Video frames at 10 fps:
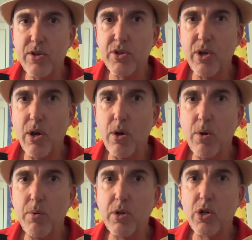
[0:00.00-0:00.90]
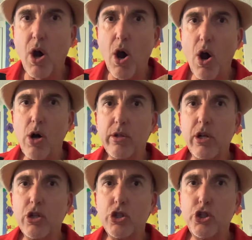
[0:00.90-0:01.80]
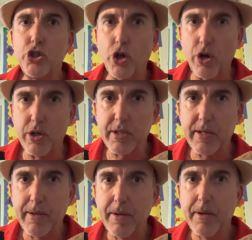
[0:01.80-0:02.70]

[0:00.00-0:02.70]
stone called chert.